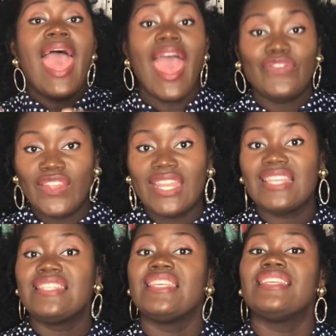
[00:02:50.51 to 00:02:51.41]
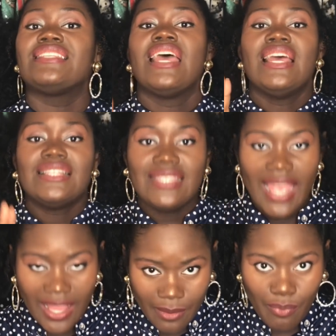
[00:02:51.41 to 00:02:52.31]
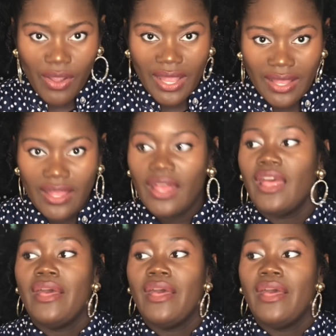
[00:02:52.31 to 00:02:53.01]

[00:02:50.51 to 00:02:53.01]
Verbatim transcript: After this, sis, take a break.